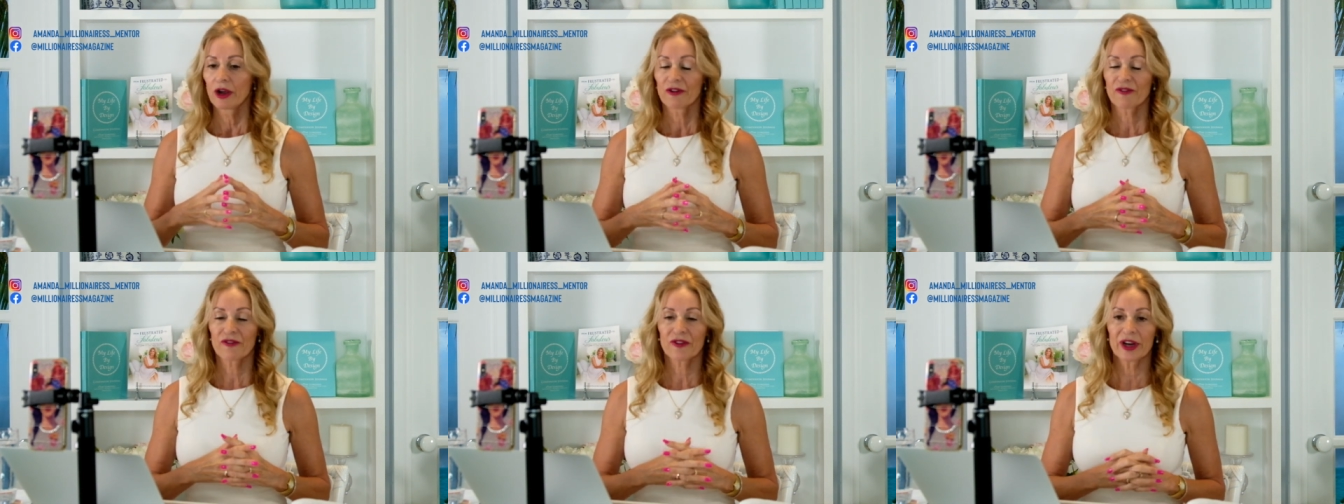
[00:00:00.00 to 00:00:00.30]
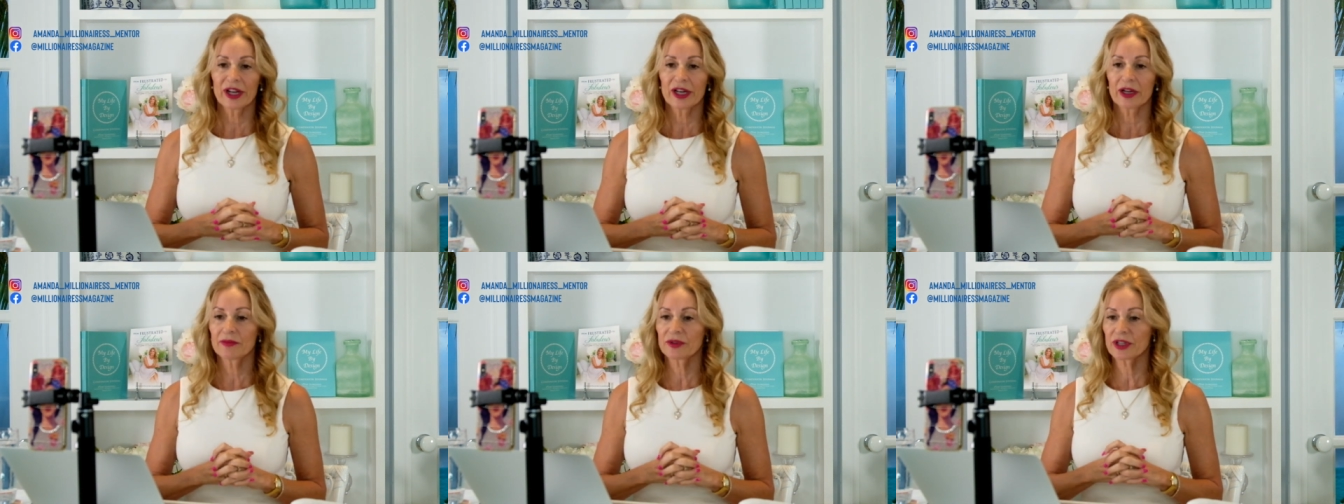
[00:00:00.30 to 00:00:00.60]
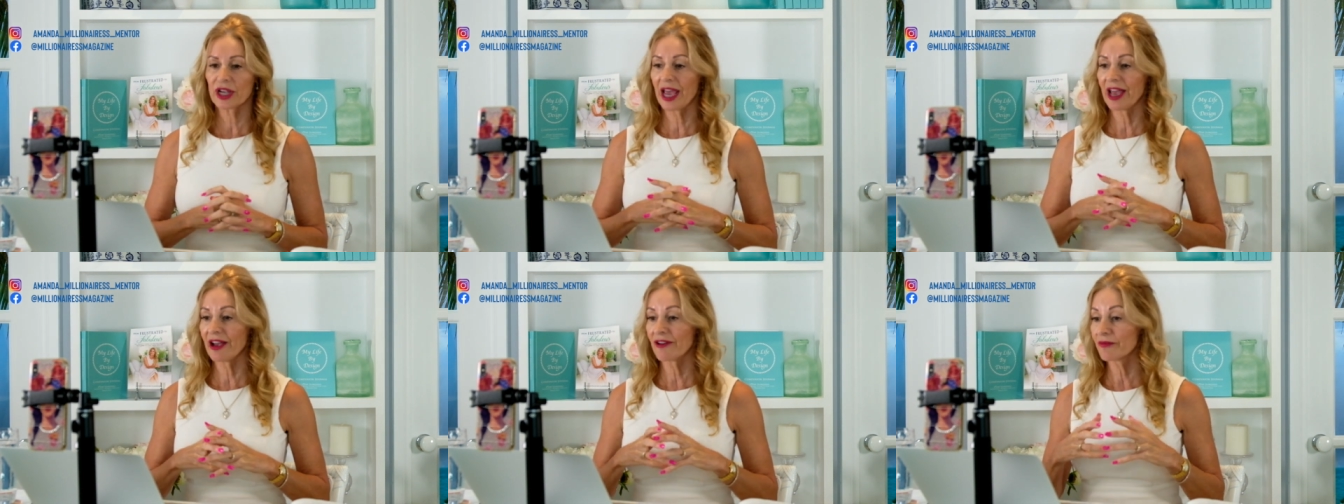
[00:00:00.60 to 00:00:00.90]
freedom
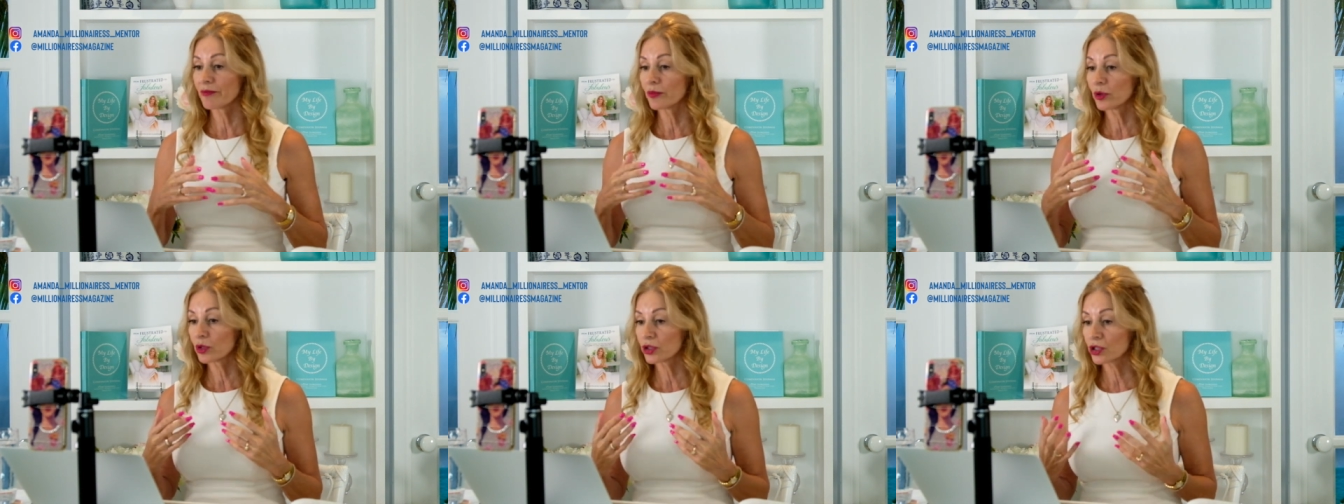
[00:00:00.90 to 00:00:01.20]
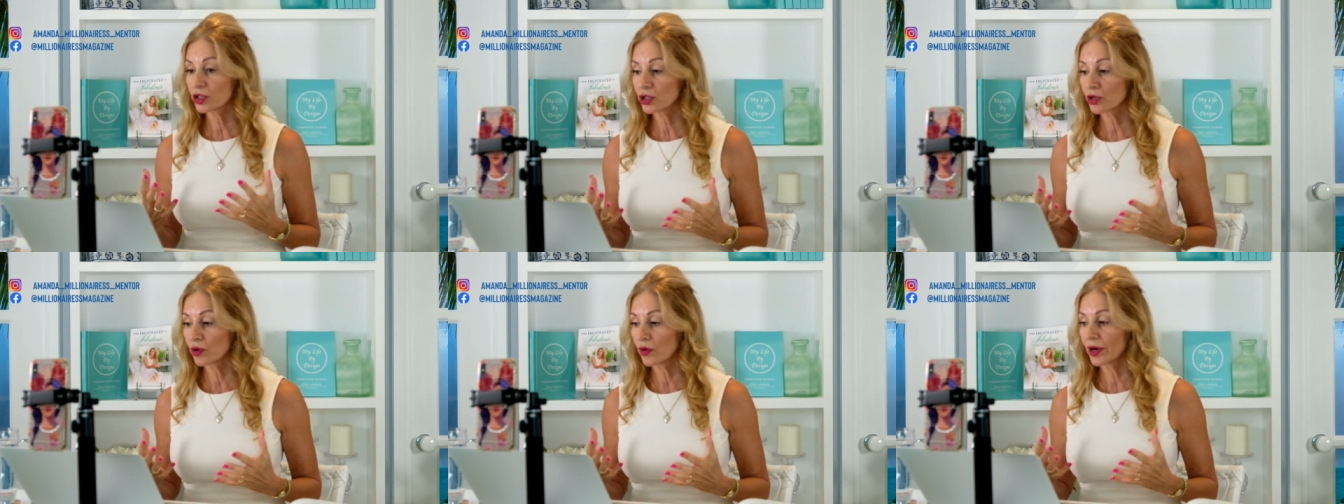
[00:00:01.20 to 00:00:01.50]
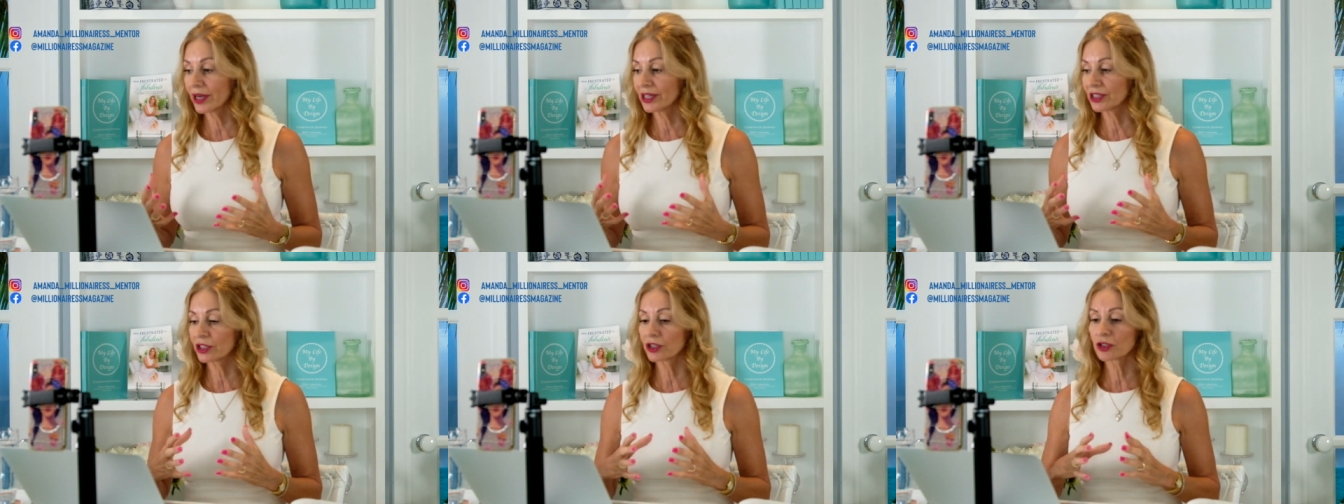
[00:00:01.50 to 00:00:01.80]
to have more
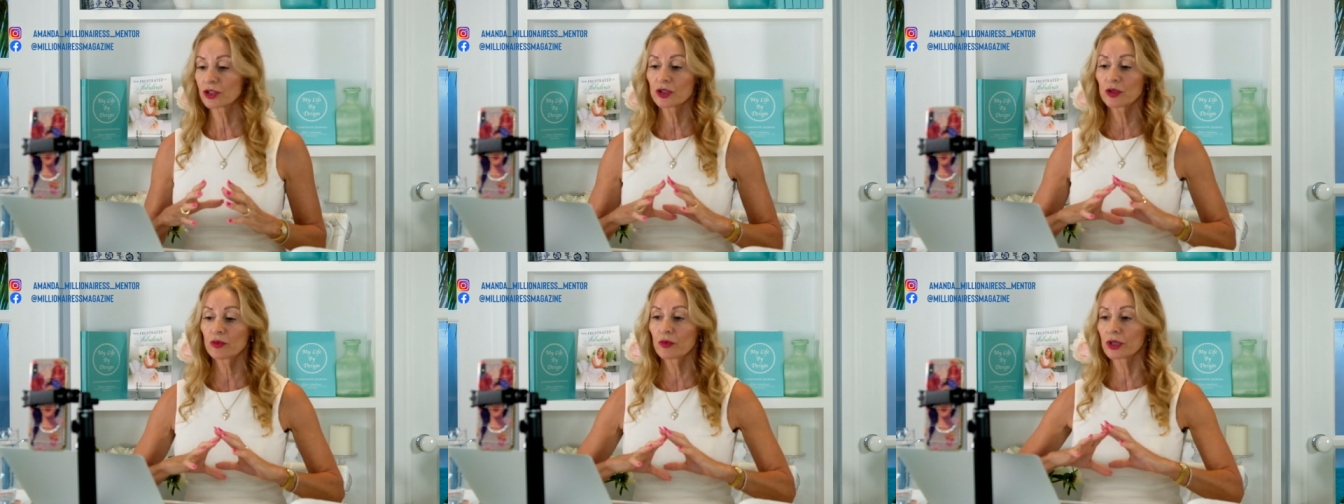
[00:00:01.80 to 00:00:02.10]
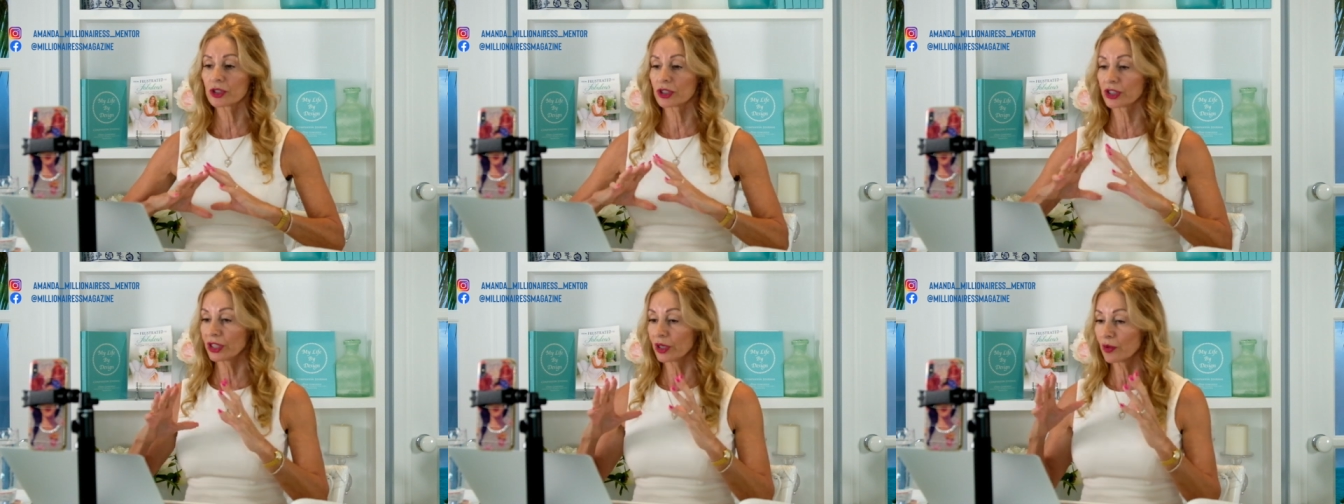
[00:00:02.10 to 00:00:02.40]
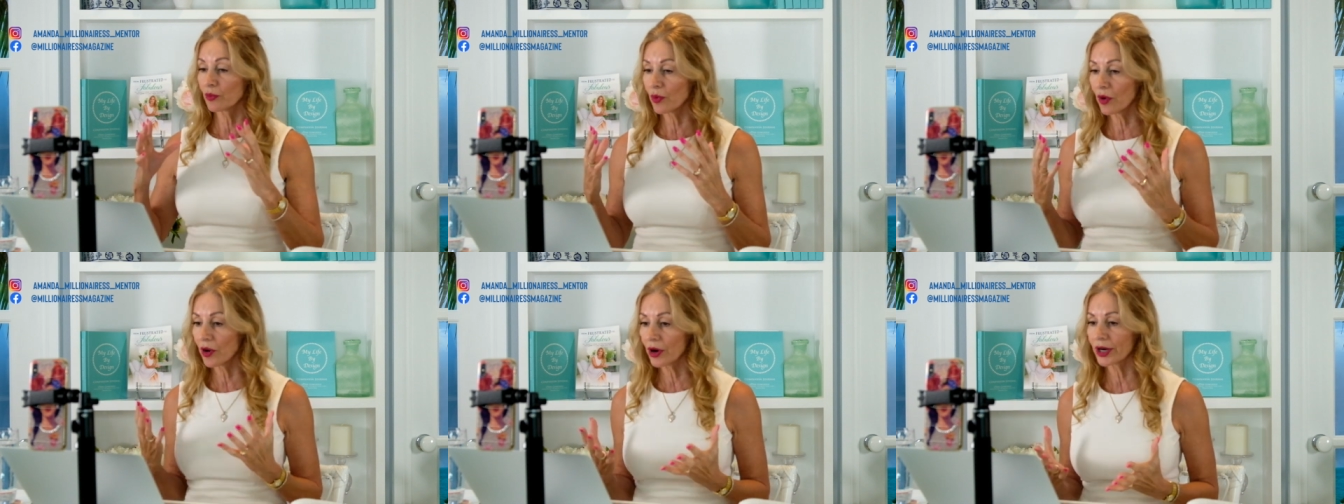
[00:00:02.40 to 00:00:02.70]
choice, to do what she
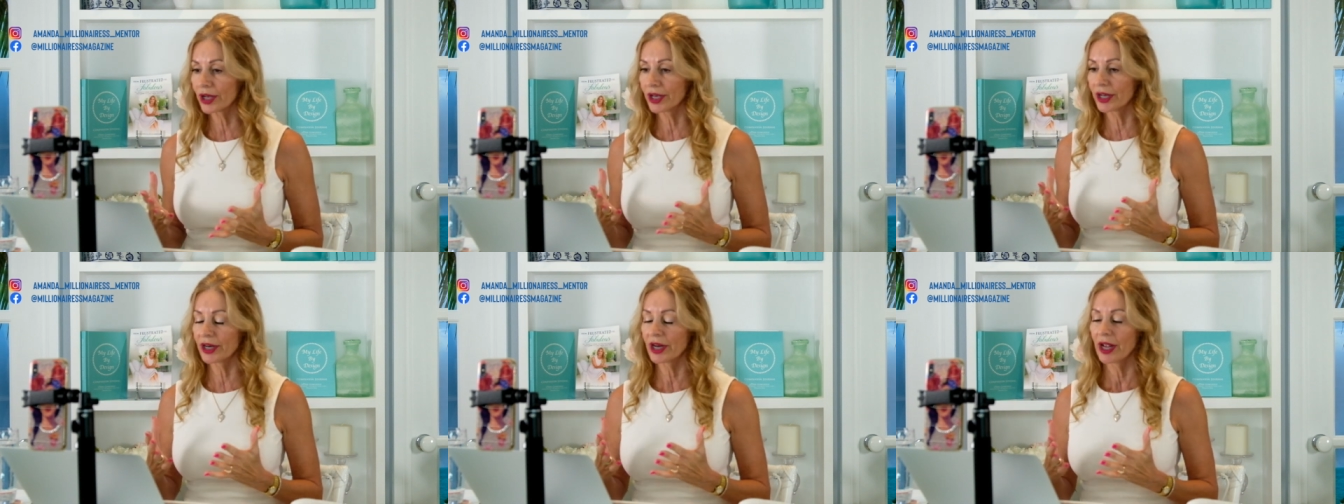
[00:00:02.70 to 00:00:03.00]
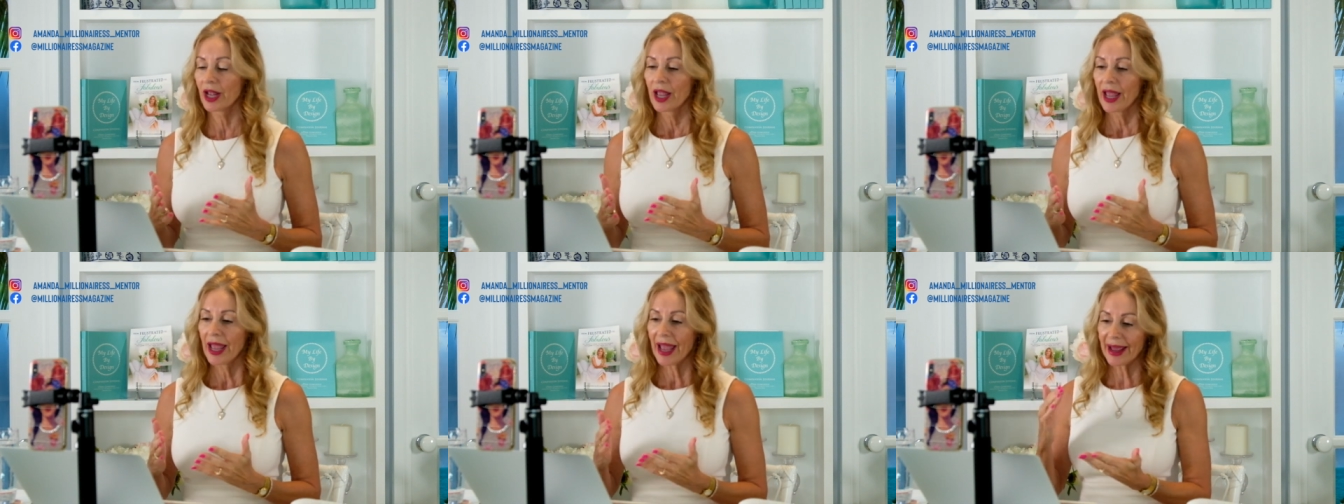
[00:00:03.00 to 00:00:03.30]
wanted,